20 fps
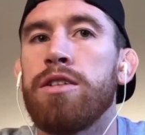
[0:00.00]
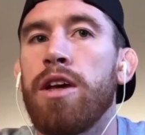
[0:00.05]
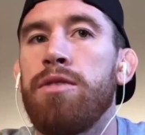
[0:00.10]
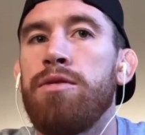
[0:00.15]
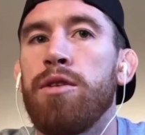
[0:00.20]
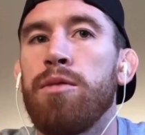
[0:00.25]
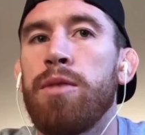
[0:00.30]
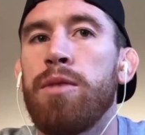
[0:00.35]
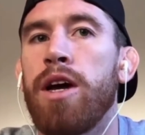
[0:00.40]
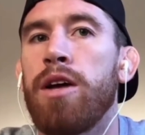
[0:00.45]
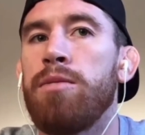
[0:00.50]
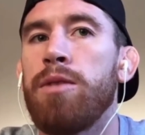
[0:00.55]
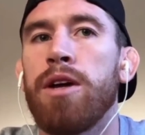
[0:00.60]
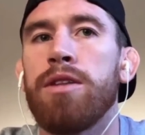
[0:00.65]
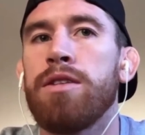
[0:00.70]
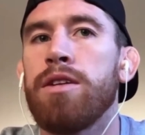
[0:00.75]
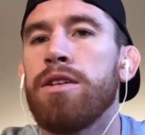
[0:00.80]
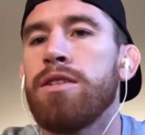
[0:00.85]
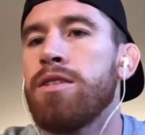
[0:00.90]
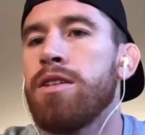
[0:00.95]
I feel bad
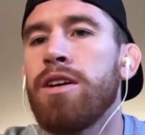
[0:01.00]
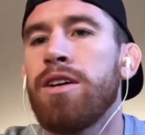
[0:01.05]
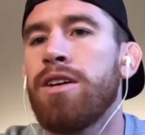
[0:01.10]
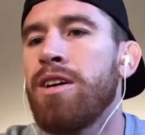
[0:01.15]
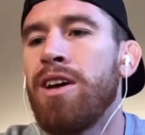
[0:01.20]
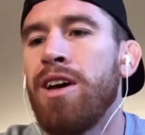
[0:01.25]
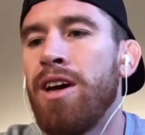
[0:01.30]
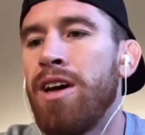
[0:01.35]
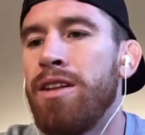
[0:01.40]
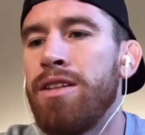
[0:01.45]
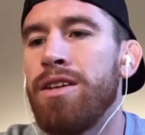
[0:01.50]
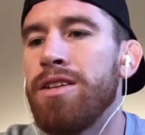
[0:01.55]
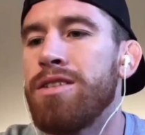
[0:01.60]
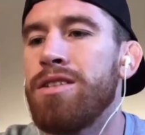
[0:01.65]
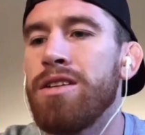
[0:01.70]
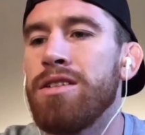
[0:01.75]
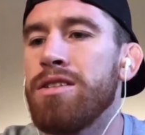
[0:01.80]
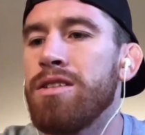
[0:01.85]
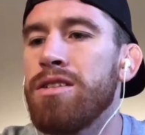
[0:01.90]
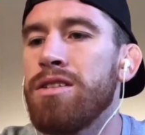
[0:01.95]
about this. Like this
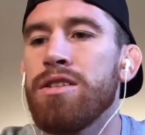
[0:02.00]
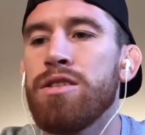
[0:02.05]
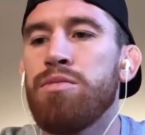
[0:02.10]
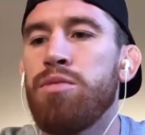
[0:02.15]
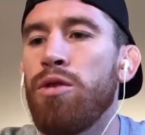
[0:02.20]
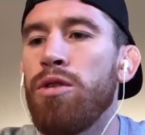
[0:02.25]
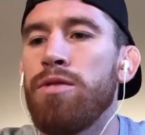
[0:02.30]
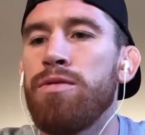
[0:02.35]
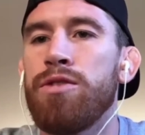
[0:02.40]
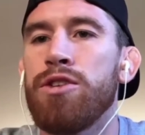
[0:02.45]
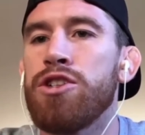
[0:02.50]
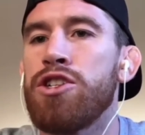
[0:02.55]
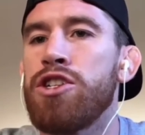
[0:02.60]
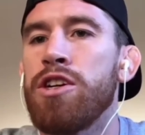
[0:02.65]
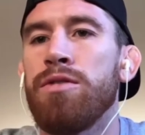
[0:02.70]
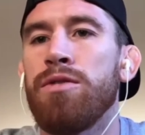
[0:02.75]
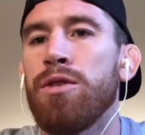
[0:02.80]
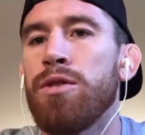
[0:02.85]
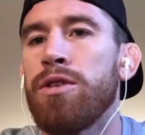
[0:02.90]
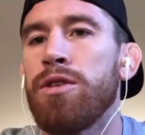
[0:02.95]
isn't the sport for
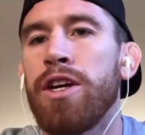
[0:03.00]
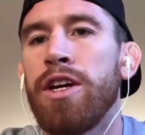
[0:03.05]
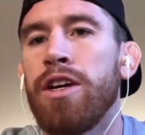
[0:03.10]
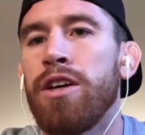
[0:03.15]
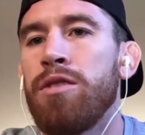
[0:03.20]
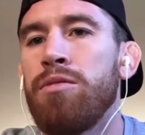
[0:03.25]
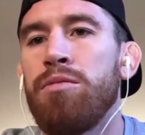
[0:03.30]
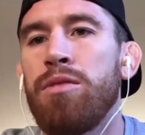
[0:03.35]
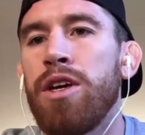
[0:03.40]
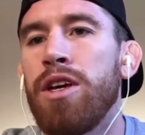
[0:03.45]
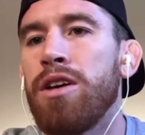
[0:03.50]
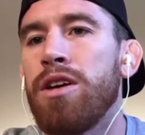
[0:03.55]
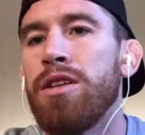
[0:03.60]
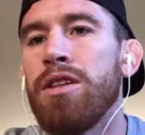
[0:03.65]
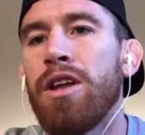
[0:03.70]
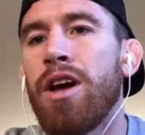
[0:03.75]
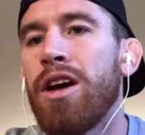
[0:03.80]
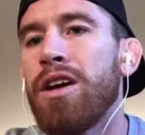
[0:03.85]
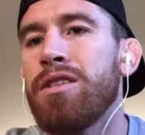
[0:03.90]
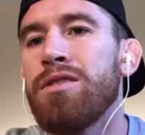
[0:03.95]
chivalry and
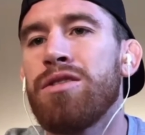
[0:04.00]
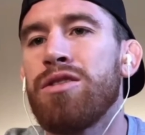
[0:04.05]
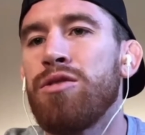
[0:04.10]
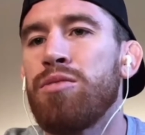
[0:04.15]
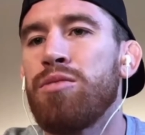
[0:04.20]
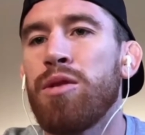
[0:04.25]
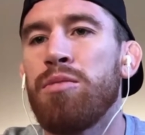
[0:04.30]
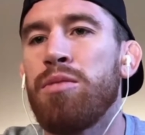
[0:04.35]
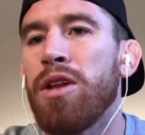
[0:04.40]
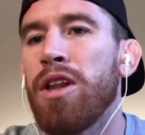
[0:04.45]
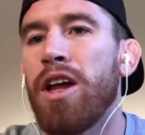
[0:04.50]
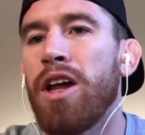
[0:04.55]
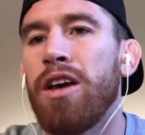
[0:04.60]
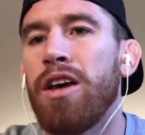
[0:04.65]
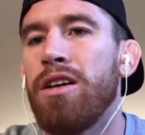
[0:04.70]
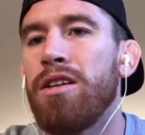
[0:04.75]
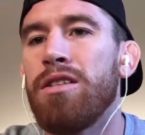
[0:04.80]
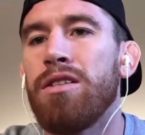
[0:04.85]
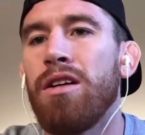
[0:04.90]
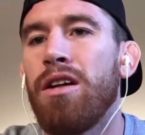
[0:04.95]
being like super
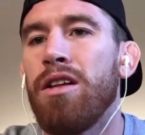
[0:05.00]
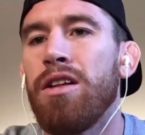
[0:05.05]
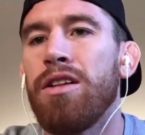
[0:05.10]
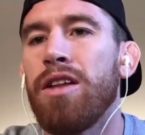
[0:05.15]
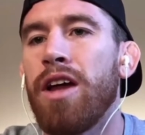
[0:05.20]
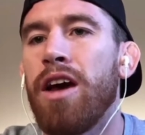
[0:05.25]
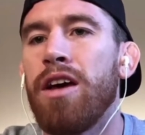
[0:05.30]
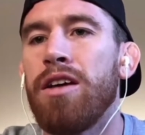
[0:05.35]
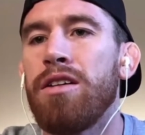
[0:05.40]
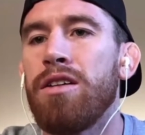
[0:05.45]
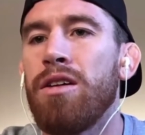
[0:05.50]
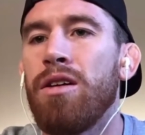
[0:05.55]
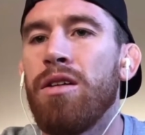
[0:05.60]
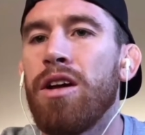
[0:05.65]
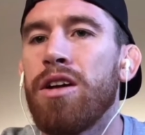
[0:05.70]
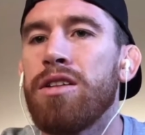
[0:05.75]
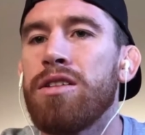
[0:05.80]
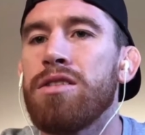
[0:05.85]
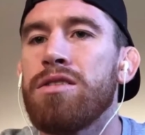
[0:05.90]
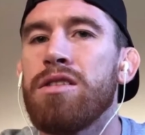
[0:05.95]
polite and all of that. You know,
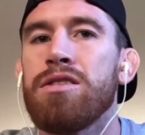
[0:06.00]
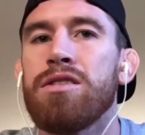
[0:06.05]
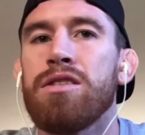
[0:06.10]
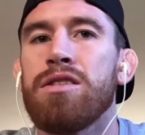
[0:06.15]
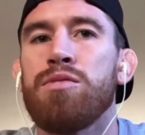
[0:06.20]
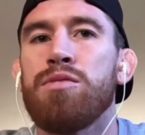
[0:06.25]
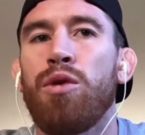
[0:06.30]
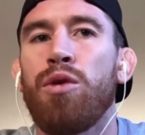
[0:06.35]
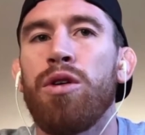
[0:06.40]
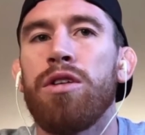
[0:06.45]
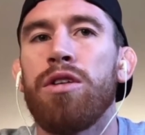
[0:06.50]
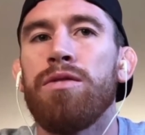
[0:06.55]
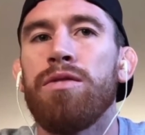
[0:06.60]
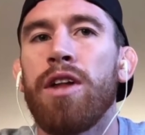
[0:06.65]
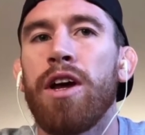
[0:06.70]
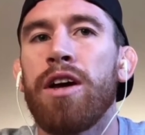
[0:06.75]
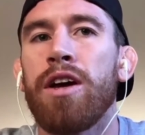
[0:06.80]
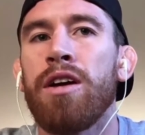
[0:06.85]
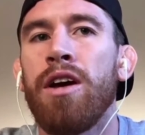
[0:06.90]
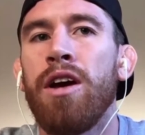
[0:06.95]
like this is a sport of
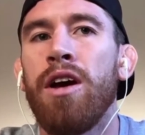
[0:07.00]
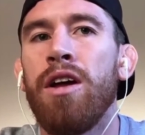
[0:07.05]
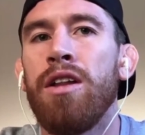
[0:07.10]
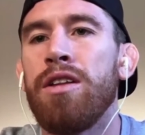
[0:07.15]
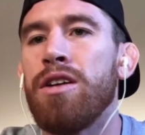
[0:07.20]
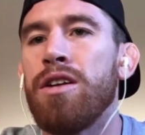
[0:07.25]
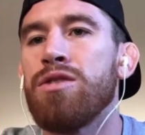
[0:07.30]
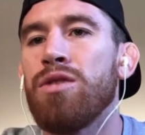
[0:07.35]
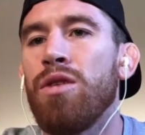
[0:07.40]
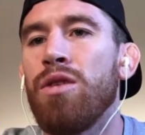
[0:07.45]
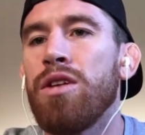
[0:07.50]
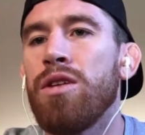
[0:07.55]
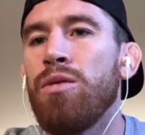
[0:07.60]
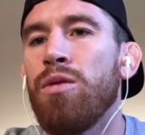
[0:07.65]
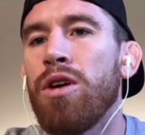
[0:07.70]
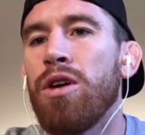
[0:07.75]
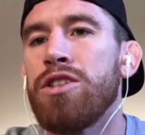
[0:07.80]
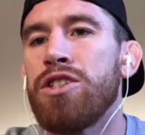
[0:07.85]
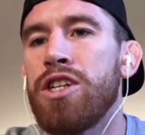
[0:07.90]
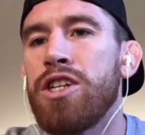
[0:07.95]
like, there's only
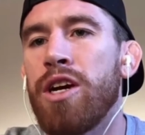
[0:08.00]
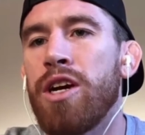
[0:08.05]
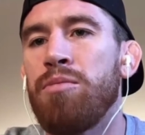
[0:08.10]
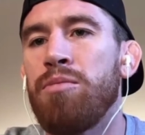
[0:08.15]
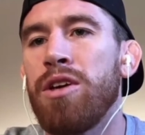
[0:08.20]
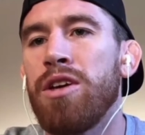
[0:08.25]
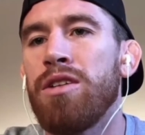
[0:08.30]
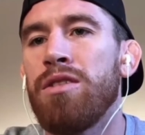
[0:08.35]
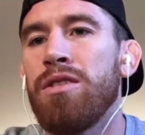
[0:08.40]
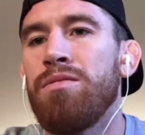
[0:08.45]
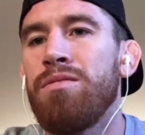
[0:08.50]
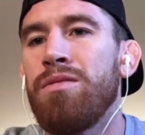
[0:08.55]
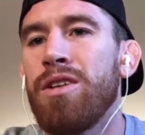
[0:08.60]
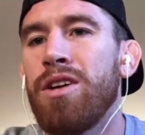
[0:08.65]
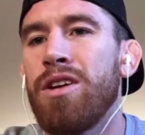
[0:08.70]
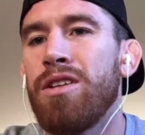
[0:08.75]
one champion.